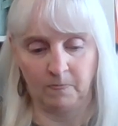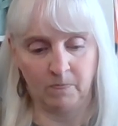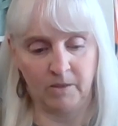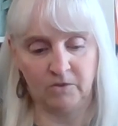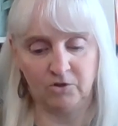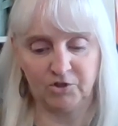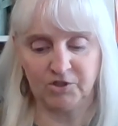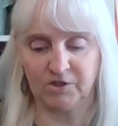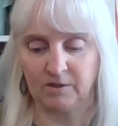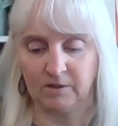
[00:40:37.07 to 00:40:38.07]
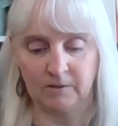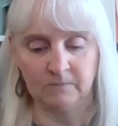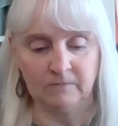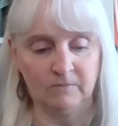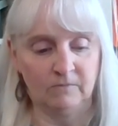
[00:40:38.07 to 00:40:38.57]
then there's
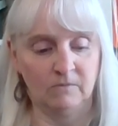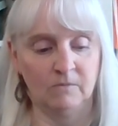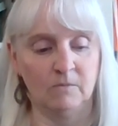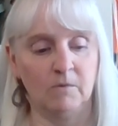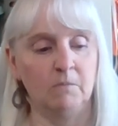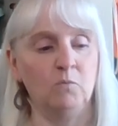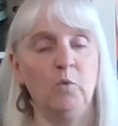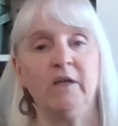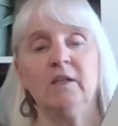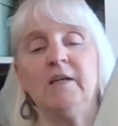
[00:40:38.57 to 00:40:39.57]
weekly